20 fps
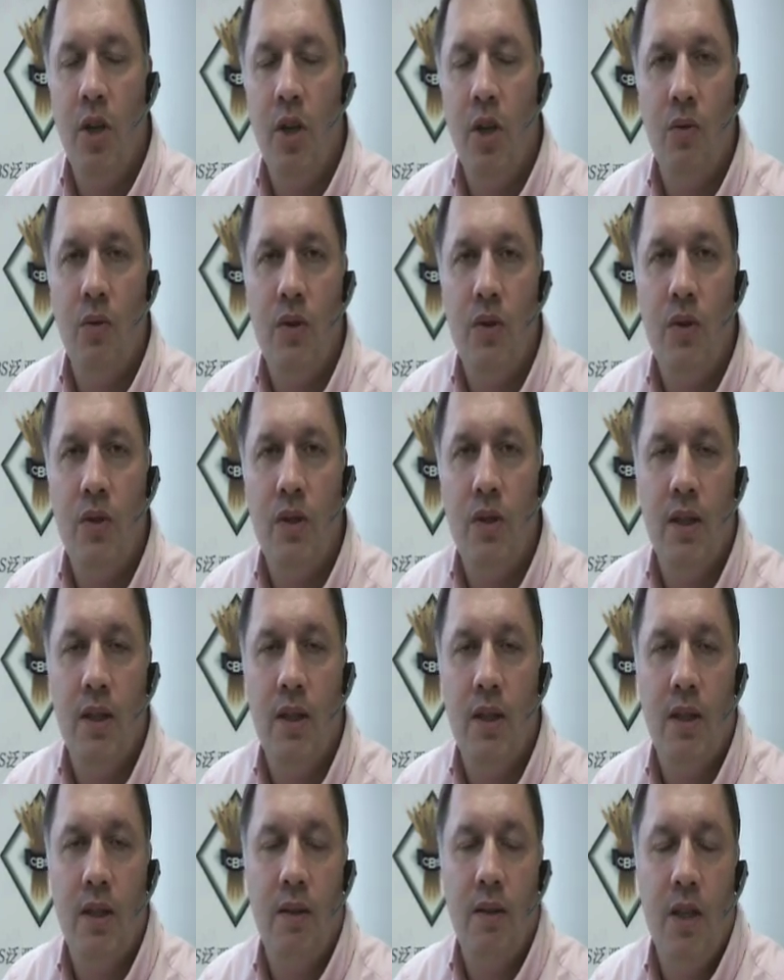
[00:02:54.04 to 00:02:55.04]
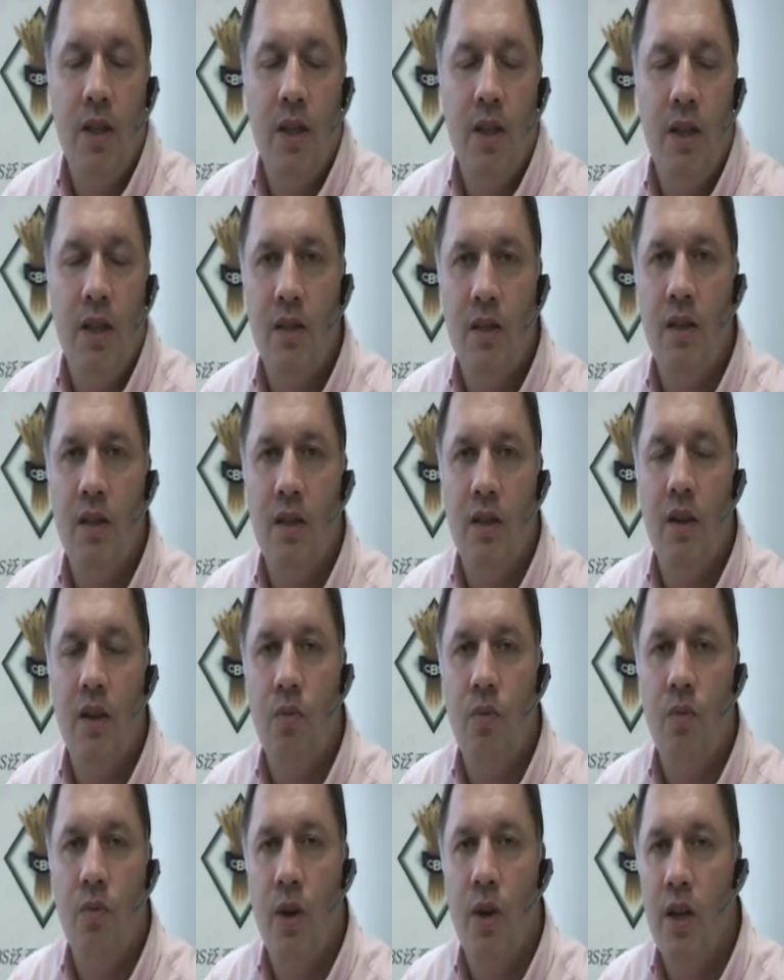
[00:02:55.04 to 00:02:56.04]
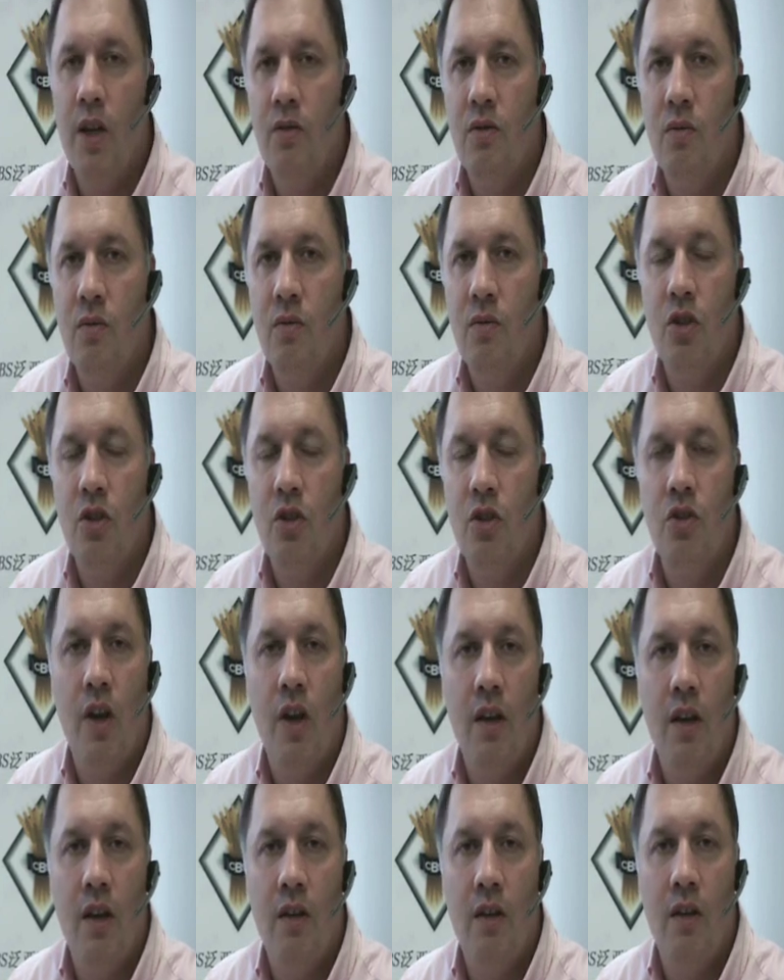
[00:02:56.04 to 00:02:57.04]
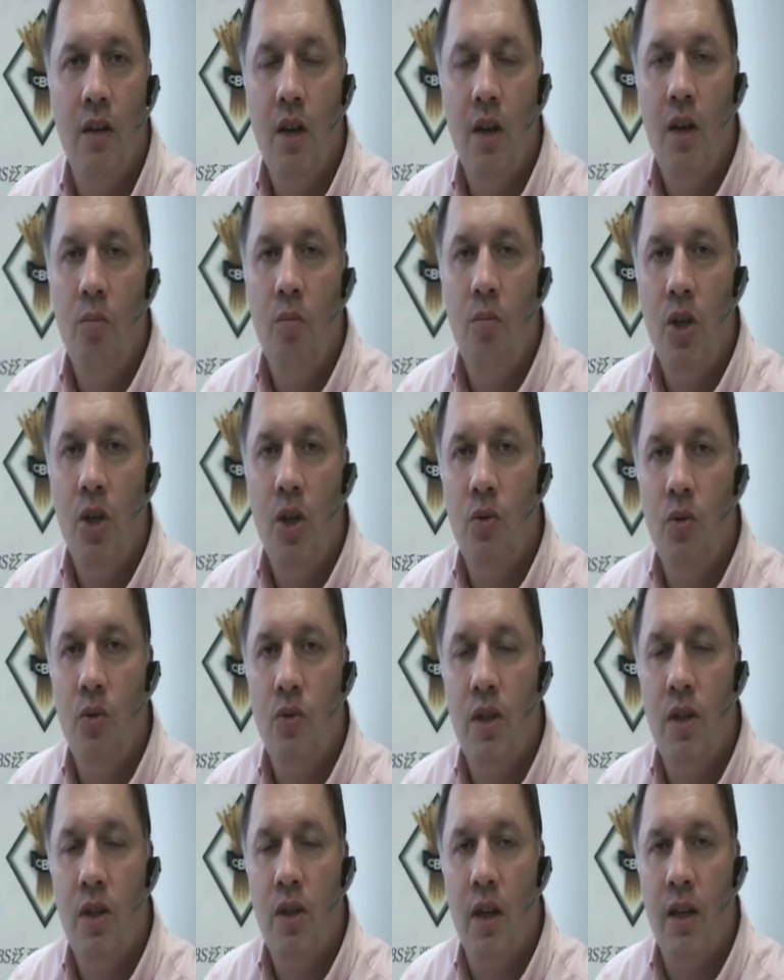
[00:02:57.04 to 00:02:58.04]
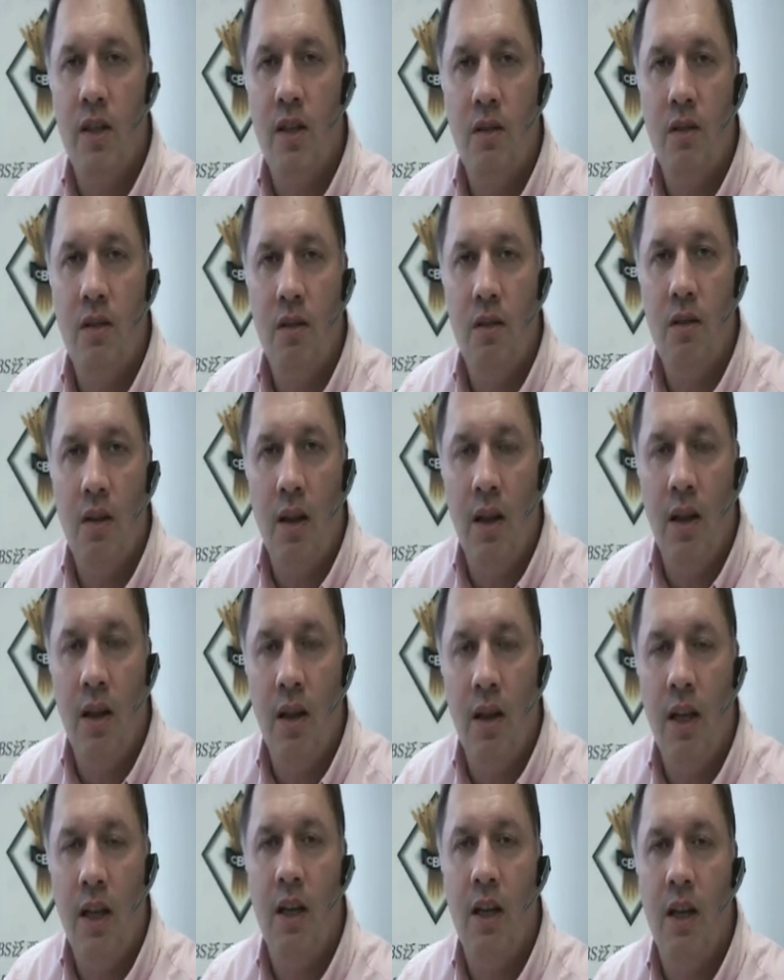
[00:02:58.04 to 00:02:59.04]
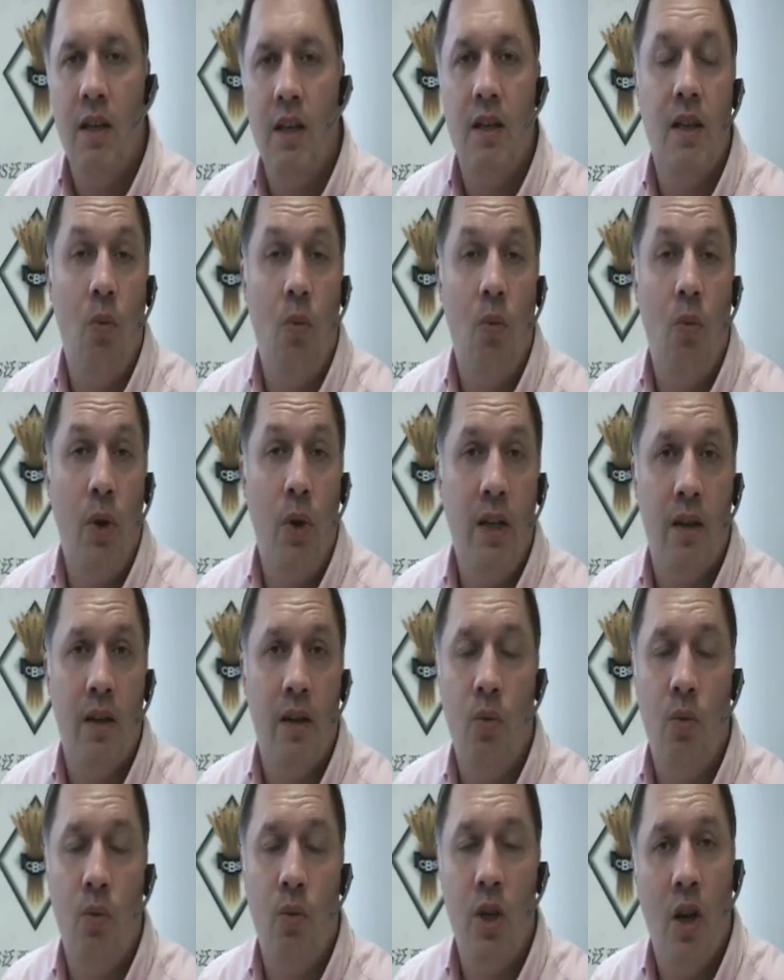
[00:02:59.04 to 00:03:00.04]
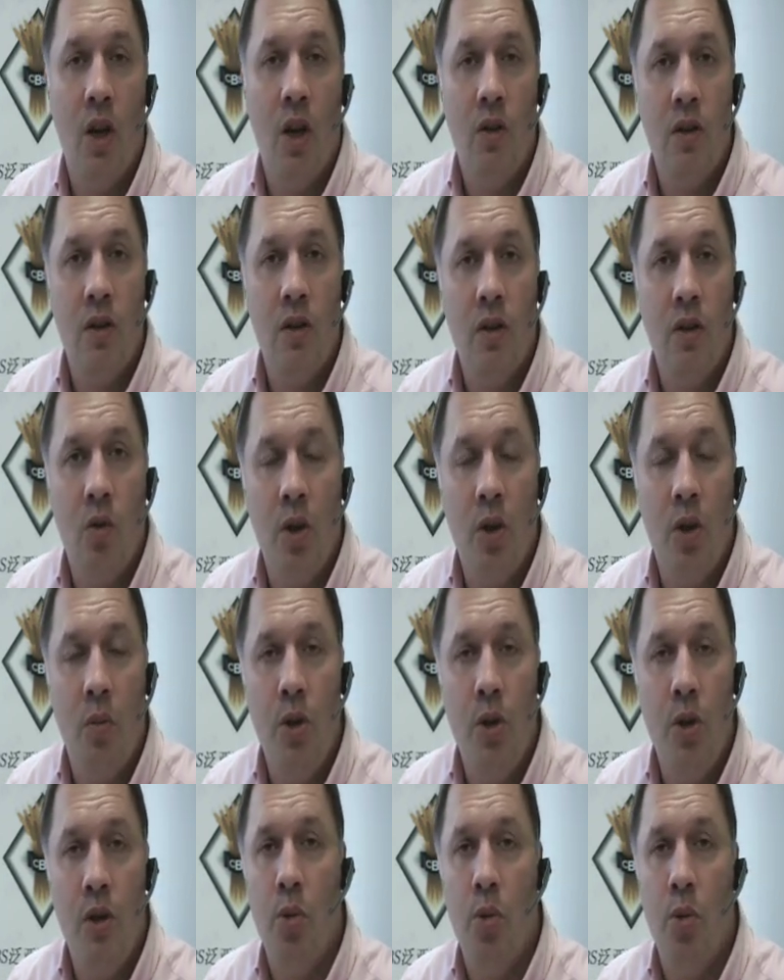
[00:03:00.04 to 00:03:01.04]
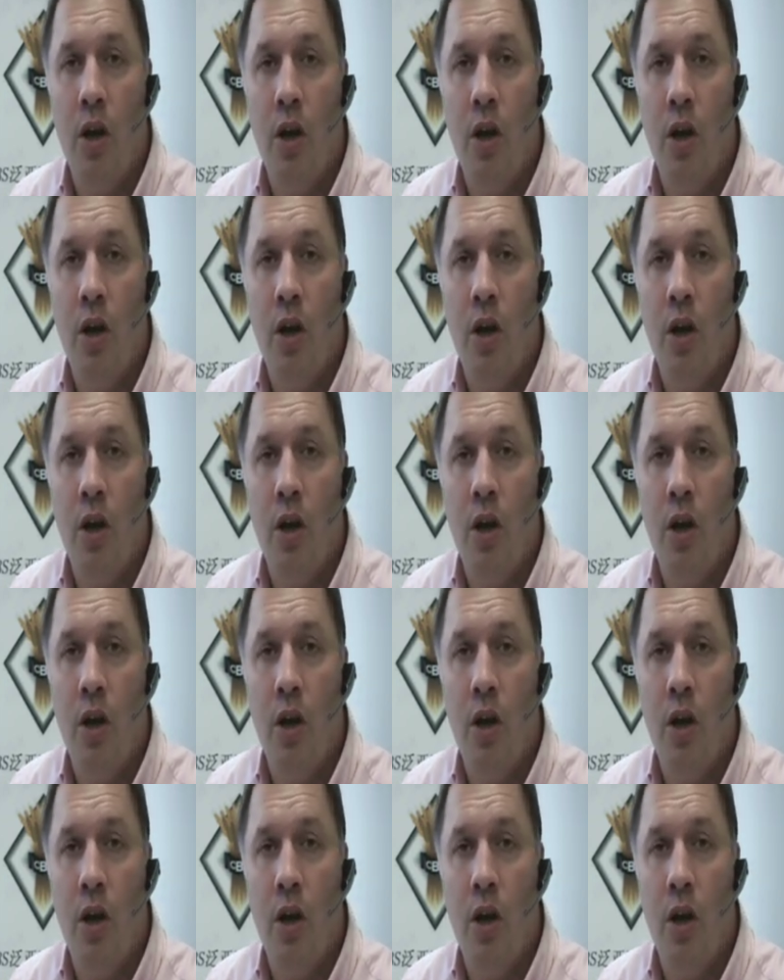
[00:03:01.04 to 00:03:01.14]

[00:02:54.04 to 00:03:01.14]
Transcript: because it's just a nice way to trade it, because I guess leading into, say, winter, we know that there'll be a bid